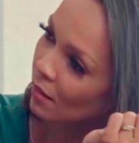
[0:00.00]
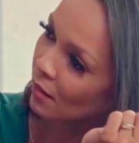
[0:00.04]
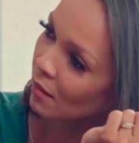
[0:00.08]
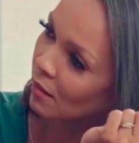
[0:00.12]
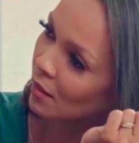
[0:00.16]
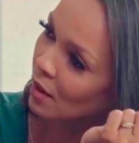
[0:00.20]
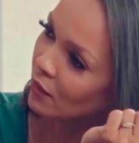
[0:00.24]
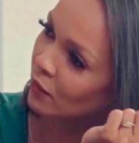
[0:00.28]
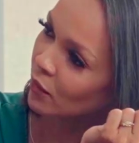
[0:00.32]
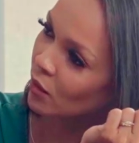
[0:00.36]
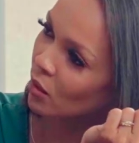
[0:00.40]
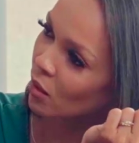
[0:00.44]

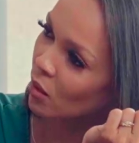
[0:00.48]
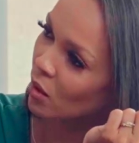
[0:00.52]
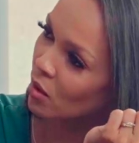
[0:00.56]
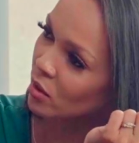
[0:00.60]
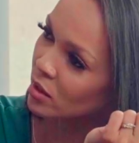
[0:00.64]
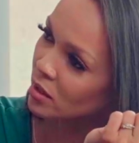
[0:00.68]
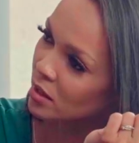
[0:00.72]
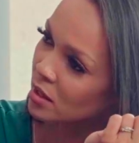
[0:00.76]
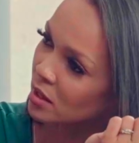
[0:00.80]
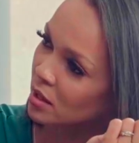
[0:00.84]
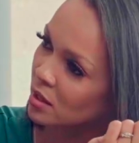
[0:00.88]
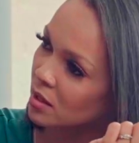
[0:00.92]
Mm? Of
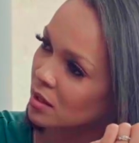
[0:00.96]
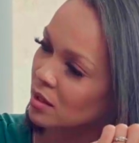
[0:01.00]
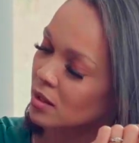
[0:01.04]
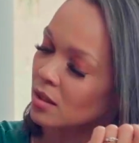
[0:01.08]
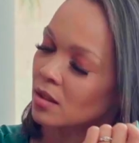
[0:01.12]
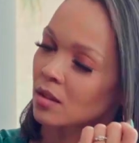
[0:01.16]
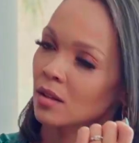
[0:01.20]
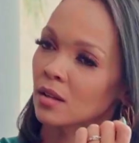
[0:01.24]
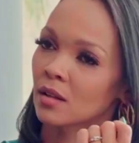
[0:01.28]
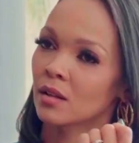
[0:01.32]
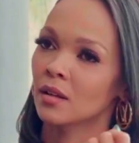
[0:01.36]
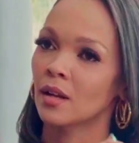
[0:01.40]
course.
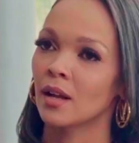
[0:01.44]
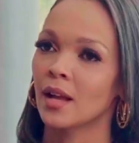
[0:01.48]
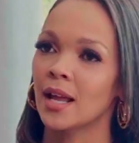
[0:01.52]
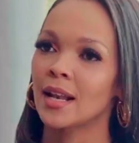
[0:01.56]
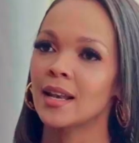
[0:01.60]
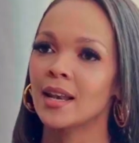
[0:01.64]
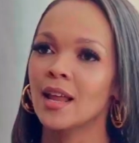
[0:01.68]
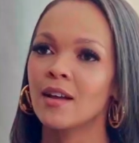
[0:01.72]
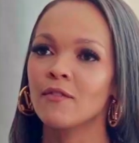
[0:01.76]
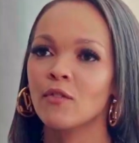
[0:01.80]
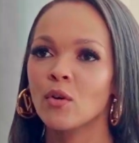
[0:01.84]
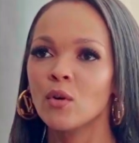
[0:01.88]
I
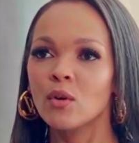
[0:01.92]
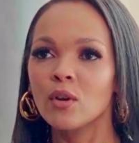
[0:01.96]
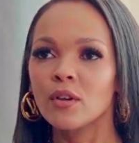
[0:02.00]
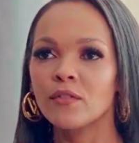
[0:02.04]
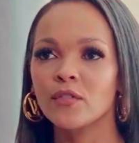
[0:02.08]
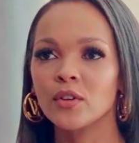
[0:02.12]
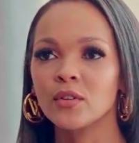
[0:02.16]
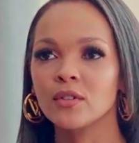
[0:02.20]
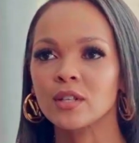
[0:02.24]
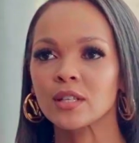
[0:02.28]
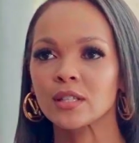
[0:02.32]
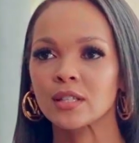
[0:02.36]
love all
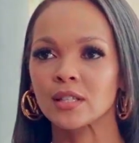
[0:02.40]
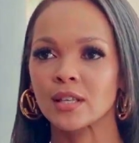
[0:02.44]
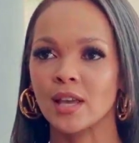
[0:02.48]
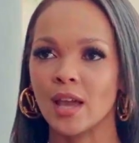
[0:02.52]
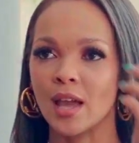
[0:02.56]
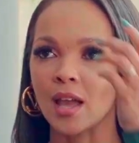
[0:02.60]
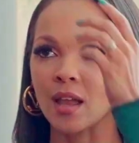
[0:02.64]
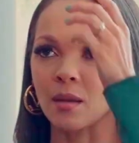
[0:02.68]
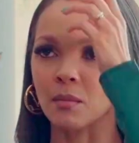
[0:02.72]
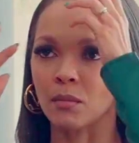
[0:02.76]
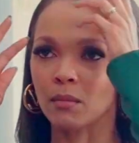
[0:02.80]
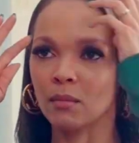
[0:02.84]
of you the
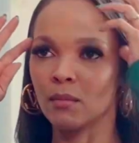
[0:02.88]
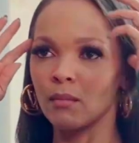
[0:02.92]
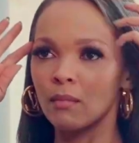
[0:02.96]
same.